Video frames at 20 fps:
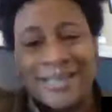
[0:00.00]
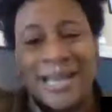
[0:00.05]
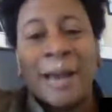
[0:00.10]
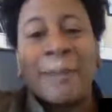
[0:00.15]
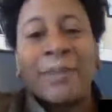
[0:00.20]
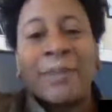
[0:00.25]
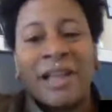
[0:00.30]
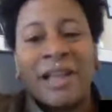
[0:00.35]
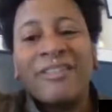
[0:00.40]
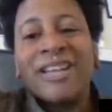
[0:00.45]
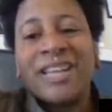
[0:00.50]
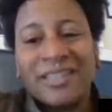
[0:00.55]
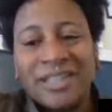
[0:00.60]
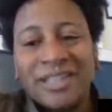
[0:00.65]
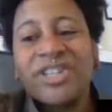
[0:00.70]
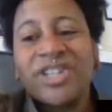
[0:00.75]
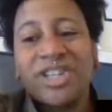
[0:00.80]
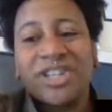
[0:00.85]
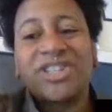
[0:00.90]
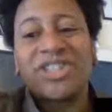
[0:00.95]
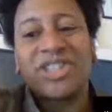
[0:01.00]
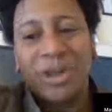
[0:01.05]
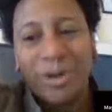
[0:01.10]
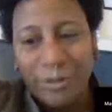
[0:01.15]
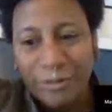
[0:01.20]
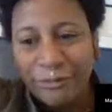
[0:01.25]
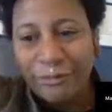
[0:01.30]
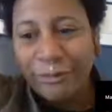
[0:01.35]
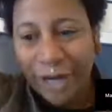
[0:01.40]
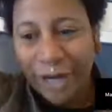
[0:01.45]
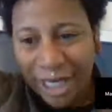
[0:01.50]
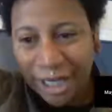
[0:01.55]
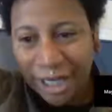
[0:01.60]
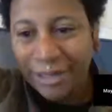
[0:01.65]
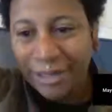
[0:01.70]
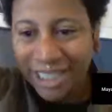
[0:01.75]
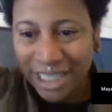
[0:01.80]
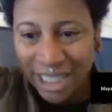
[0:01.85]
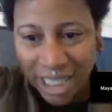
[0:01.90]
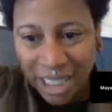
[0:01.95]
example of it because it's just so
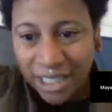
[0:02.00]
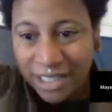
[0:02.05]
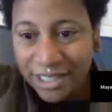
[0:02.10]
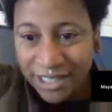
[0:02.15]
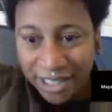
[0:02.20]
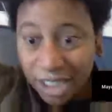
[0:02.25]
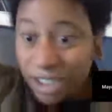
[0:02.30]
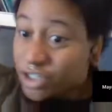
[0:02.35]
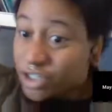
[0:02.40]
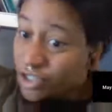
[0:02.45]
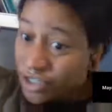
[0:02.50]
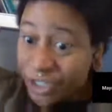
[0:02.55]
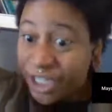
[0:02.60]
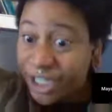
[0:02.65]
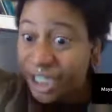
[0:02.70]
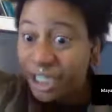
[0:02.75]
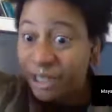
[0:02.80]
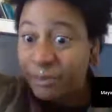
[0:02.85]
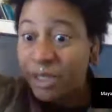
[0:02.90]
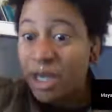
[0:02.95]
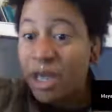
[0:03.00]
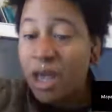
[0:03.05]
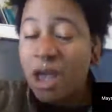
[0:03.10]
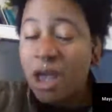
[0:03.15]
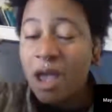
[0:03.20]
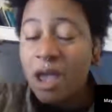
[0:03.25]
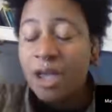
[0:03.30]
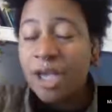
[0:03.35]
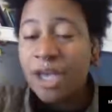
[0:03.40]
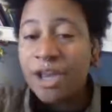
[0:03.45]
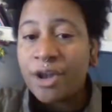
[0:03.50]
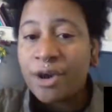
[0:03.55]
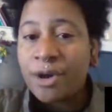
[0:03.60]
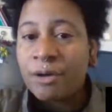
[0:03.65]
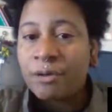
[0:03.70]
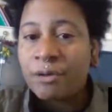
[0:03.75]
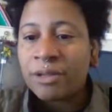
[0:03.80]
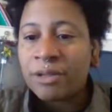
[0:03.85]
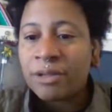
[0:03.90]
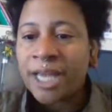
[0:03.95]
freaking ridiculous and extreme. You
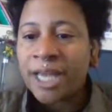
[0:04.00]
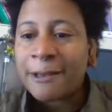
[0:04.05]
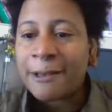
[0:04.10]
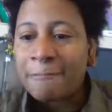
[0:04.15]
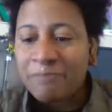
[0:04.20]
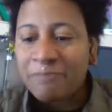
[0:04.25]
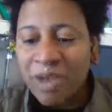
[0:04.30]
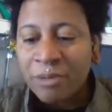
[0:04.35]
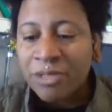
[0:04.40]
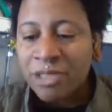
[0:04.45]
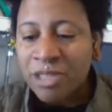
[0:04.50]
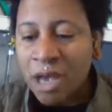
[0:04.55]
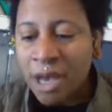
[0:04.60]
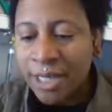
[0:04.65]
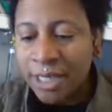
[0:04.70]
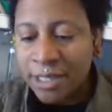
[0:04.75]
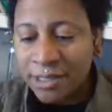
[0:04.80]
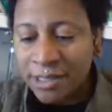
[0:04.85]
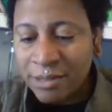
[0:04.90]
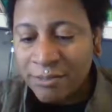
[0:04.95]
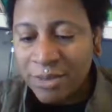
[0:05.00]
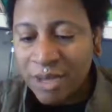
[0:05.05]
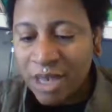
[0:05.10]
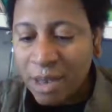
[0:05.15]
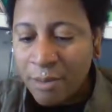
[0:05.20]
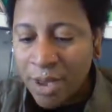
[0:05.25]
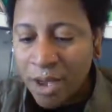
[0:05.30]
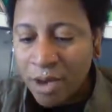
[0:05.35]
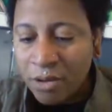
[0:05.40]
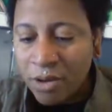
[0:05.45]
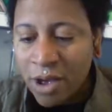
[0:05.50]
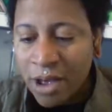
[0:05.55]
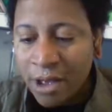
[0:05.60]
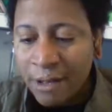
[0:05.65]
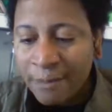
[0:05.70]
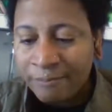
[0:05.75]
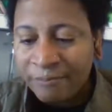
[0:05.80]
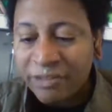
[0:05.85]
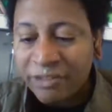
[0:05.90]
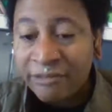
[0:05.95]
know, like I was talking to somebody about
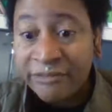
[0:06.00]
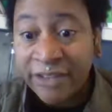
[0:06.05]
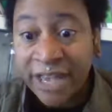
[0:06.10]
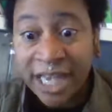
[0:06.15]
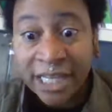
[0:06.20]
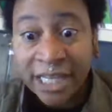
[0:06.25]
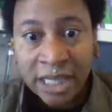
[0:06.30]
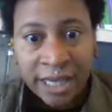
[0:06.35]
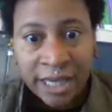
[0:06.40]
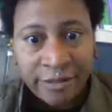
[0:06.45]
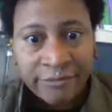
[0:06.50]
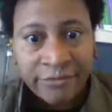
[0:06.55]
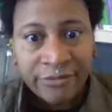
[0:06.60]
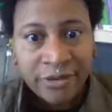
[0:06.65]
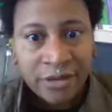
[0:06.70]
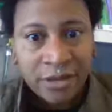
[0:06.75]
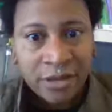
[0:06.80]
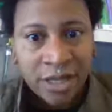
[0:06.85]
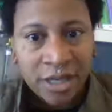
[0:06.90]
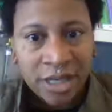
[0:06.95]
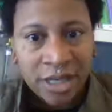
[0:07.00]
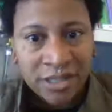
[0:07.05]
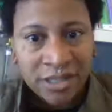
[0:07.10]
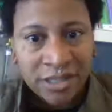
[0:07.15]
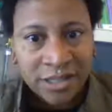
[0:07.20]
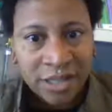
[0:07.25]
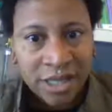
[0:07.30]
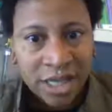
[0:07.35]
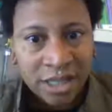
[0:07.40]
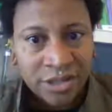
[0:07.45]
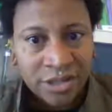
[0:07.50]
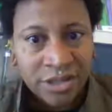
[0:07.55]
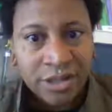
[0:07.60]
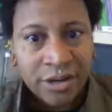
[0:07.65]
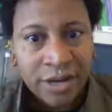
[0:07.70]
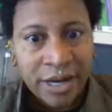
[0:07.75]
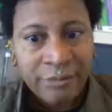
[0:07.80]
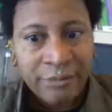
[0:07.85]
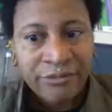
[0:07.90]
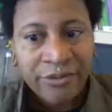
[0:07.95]
van life
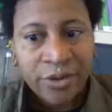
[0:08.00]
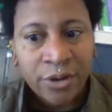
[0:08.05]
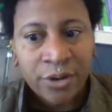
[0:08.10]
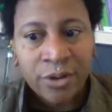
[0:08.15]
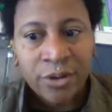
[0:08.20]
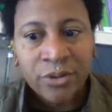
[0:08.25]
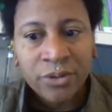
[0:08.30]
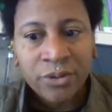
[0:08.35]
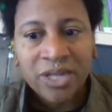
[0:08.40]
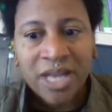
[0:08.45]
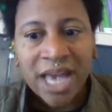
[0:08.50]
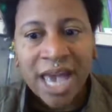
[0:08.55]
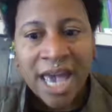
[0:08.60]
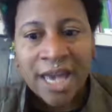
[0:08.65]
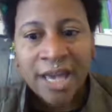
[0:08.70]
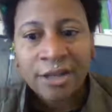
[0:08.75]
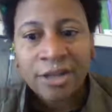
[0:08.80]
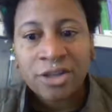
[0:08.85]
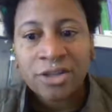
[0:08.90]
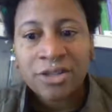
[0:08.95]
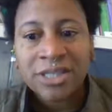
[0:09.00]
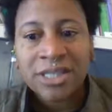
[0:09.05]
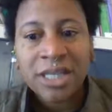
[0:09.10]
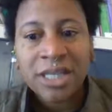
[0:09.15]
Instagram photos, and you